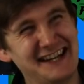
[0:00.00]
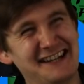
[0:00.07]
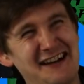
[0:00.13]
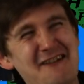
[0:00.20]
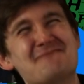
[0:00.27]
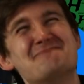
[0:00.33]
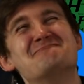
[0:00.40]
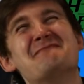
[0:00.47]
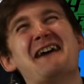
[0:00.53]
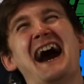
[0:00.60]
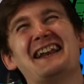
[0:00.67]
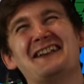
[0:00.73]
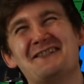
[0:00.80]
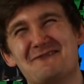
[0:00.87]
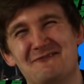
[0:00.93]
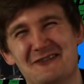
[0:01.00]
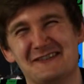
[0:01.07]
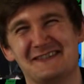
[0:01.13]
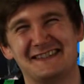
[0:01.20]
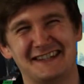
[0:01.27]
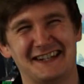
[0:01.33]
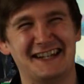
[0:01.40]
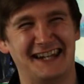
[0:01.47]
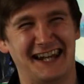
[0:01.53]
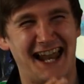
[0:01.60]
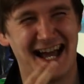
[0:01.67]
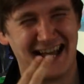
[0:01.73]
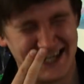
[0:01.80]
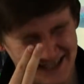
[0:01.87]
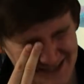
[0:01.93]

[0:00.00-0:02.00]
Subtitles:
A man who runs at light